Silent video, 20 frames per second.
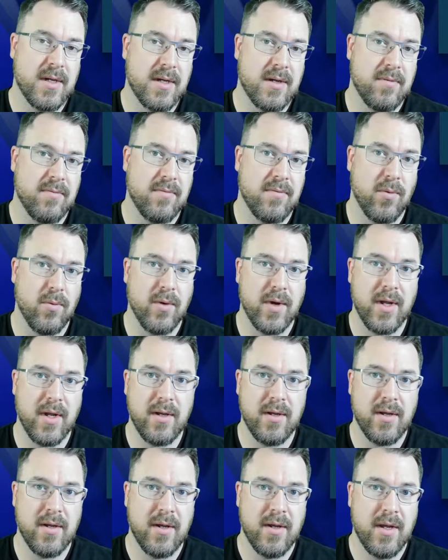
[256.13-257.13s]

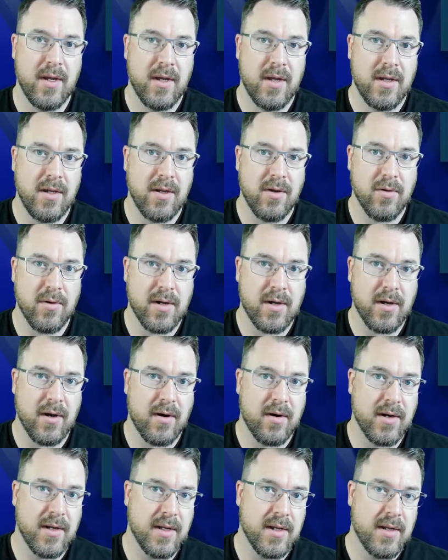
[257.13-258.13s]
void your
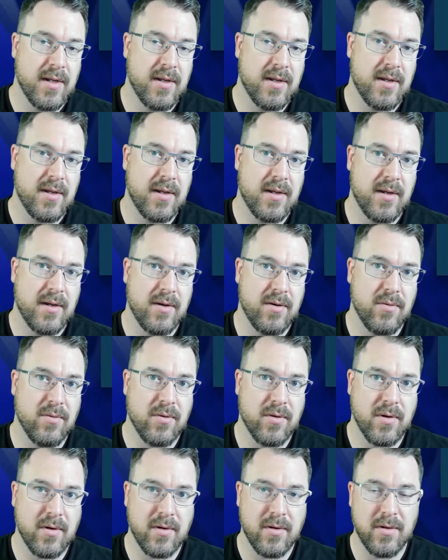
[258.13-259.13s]
incarnate
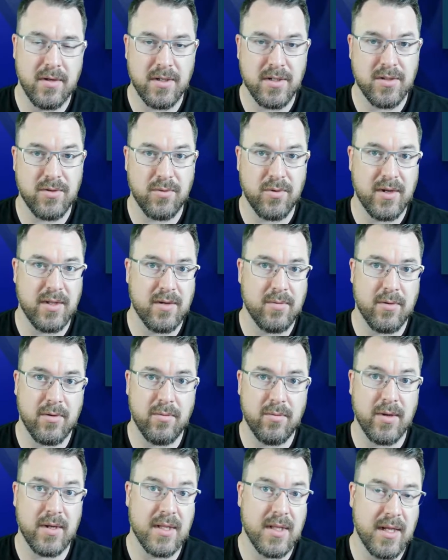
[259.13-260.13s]
or destroy them or
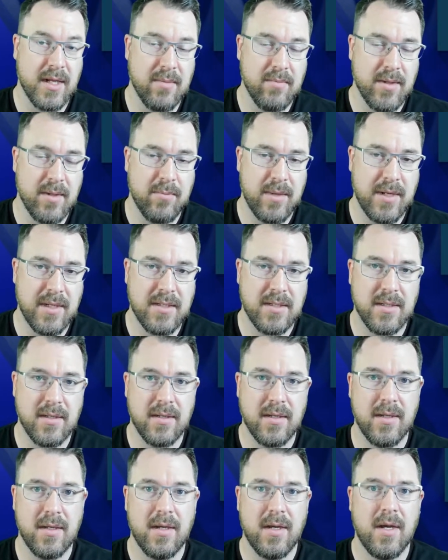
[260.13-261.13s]
reclaim them,
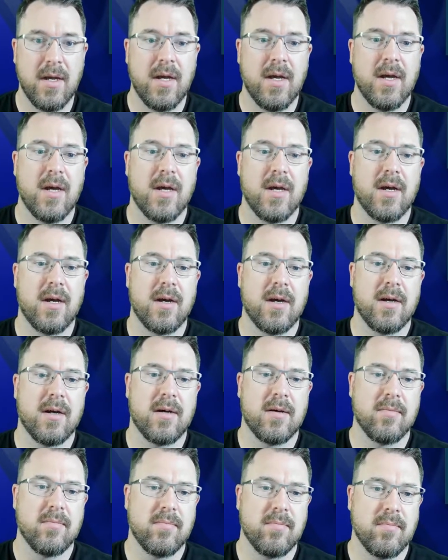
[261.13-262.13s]
basically,
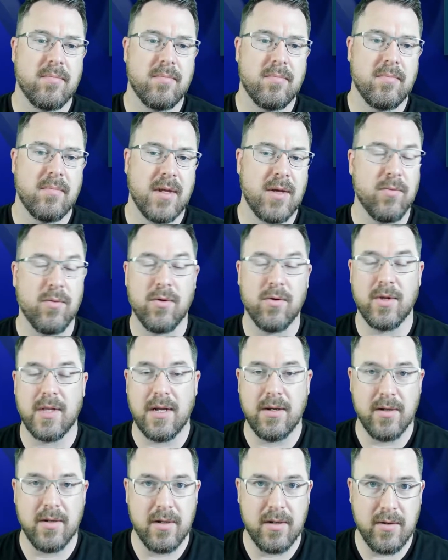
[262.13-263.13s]
it won't
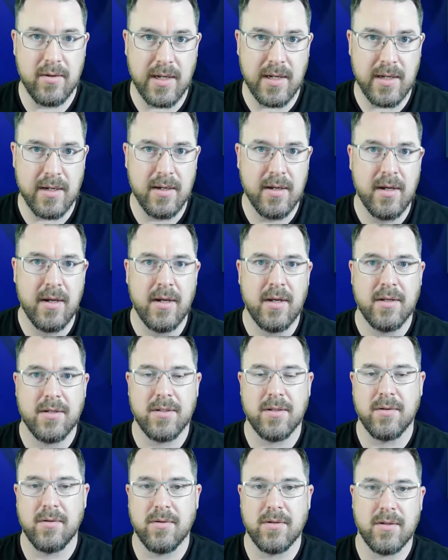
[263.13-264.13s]
allow you to do that.
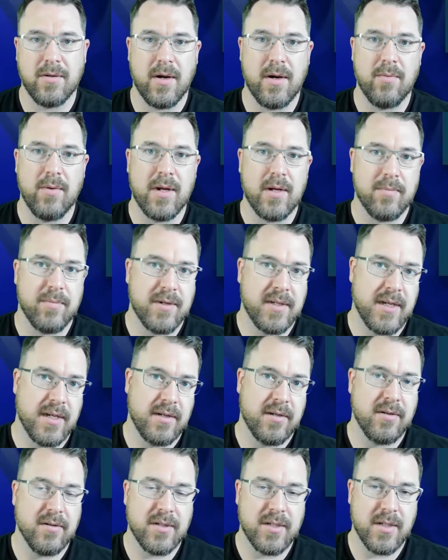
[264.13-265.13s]
So it's a great way to
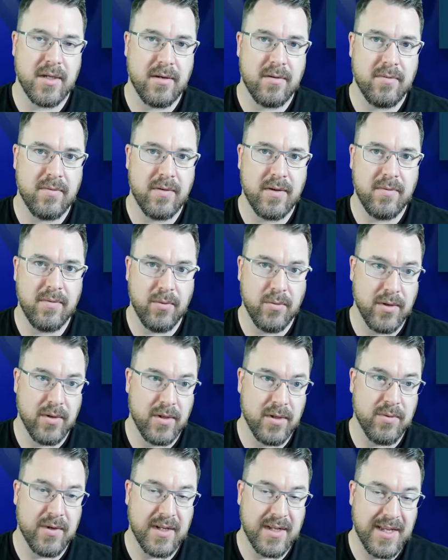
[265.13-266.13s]
protect yourself. If you
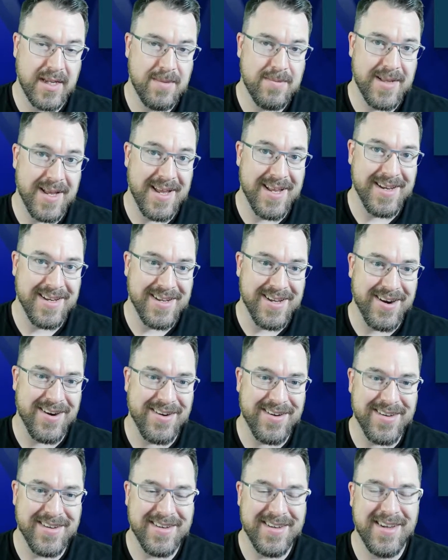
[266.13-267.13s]
really want to keep that
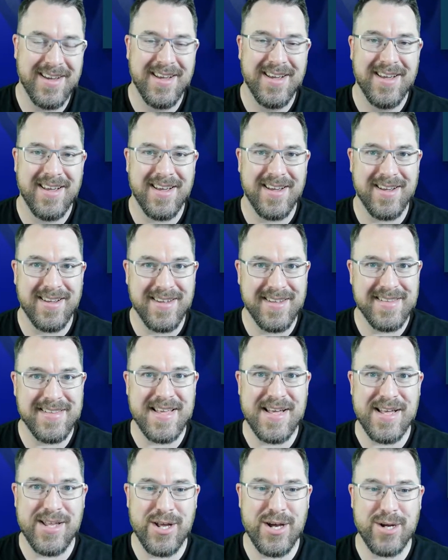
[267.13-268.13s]
incarnate, hit
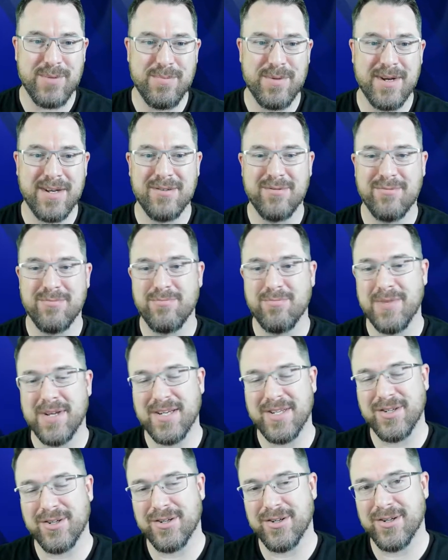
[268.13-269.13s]
that lock button,
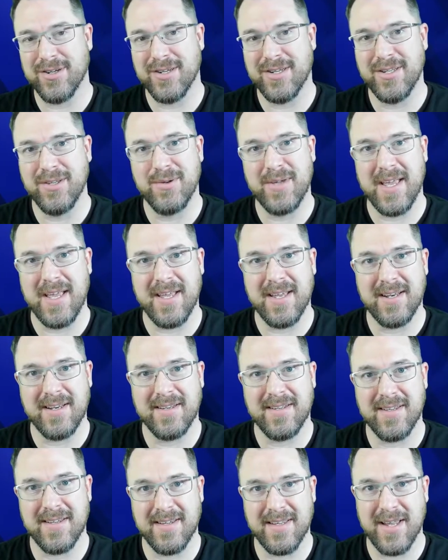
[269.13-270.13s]
make sure you can't
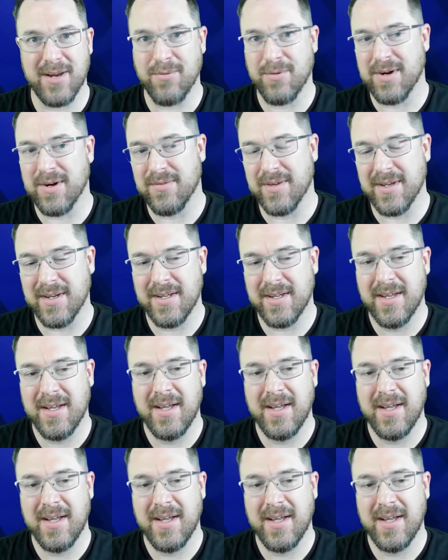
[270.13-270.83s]
get rid of it.